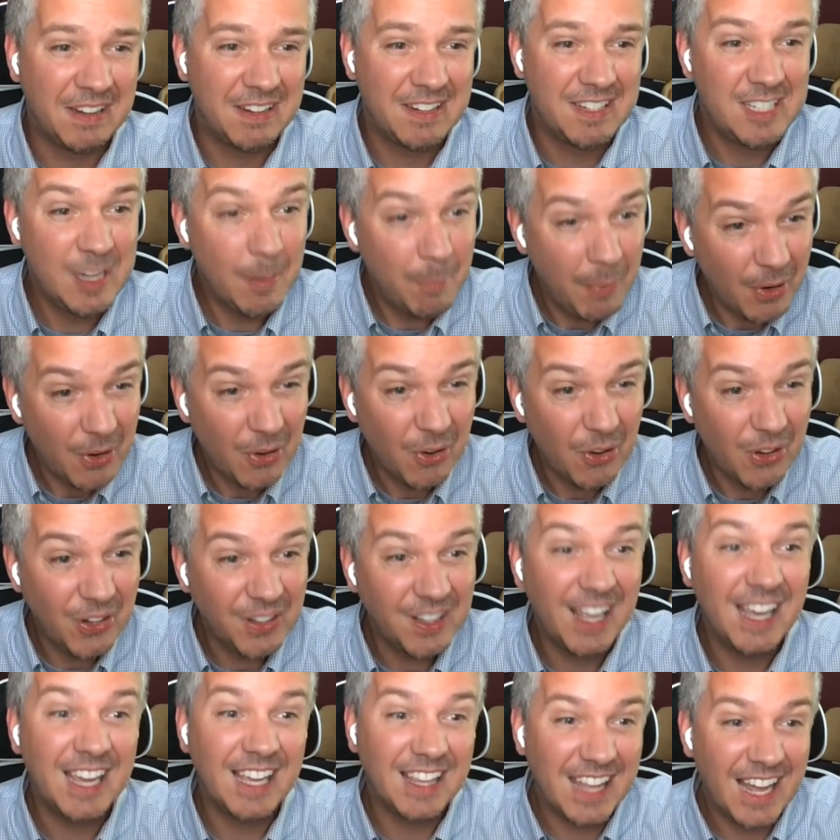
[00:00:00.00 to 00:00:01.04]
typical
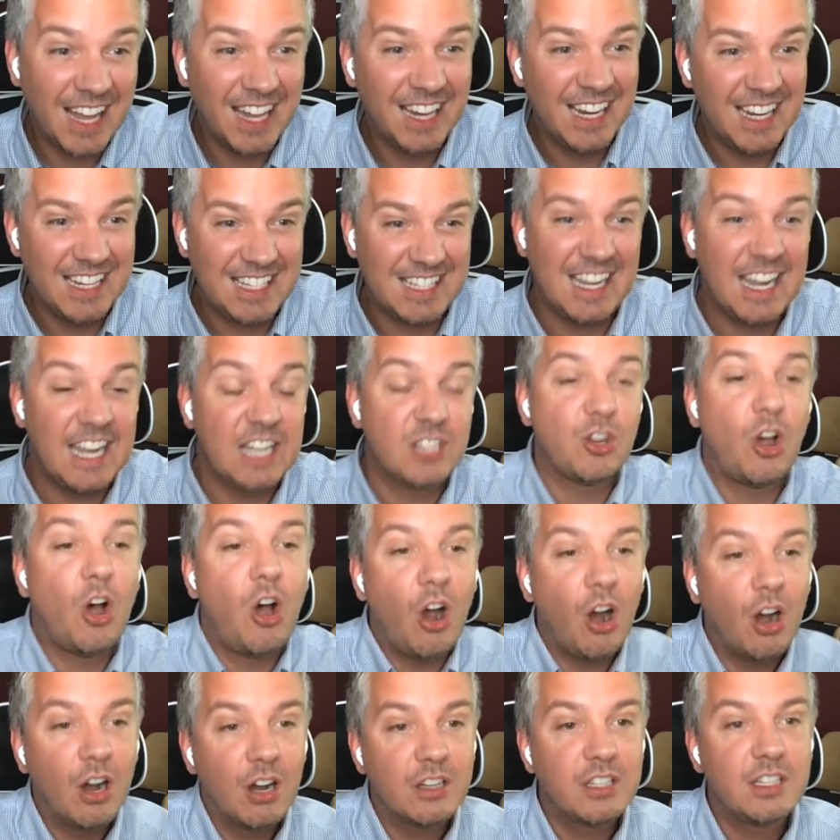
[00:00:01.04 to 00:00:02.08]
like that it's
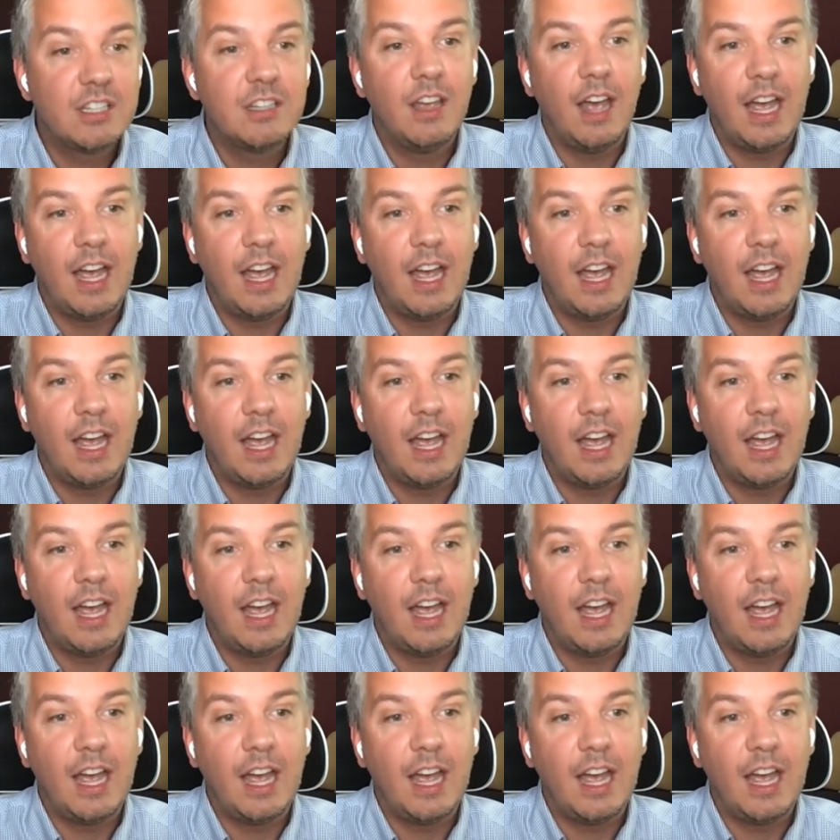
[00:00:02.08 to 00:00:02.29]
hard to